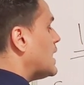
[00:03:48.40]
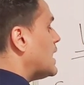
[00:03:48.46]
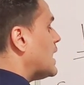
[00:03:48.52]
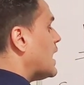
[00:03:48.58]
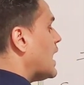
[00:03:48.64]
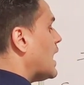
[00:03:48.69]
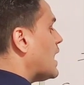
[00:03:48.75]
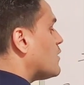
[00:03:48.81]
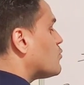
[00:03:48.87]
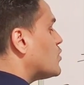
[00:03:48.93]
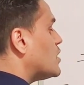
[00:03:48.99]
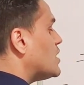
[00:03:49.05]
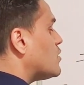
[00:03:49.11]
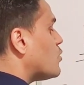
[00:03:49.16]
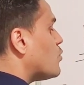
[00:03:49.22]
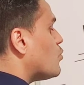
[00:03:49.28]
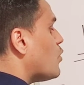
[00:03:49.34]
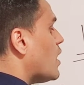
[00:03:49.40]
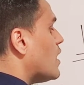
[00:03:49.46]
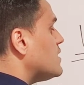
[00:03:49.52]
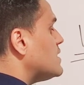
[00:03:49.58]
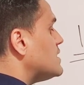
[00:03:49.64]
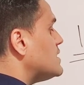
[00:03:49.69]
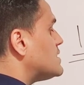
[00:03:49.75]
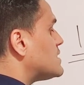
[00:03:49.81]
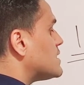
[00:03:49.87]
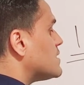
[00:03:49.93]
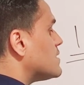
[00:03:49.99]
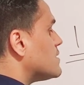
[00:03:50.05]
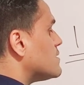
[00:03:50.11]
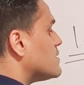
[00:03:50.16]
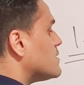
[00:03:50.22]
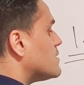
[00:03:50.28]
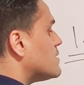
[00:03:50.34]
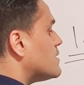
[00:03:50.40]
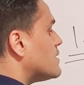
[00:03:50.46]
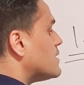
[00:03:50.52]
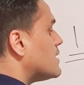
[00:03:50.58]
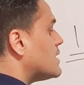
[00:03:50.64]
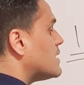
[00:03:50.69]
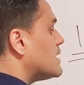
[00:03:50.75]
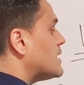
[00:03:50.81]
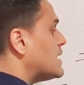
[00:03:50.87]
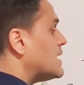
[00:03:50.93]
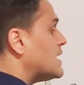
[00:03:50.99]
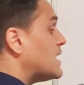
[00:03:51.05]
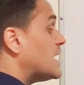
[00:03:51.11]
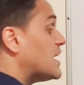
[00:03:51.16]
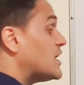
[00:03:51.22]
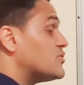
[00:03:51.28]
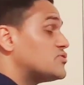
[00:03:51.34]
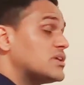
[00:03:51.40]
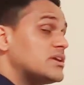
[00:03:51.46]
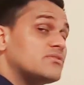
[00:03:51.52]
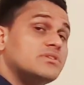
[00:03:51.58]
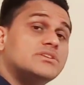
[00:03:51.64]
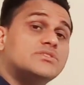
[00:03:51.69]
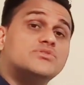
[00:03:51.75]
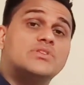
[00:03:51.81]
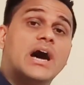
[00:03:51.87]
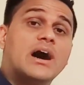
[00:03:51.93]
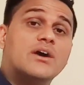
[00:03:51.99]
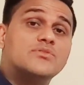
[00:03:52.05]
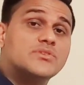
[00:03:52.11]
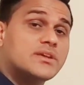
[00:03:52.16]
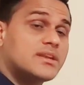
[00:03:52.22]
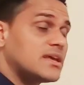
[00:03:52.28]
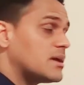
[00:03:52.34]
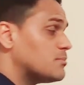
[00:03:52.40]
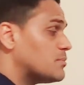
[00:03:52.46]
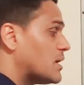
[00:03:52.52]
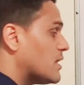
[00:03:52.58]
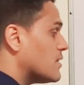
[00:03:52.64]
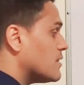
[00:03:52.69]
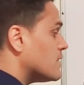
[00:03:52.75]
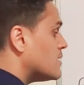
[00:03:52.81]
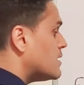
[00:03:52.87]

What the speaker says: And we know 1 liter is equal to 1000 ml.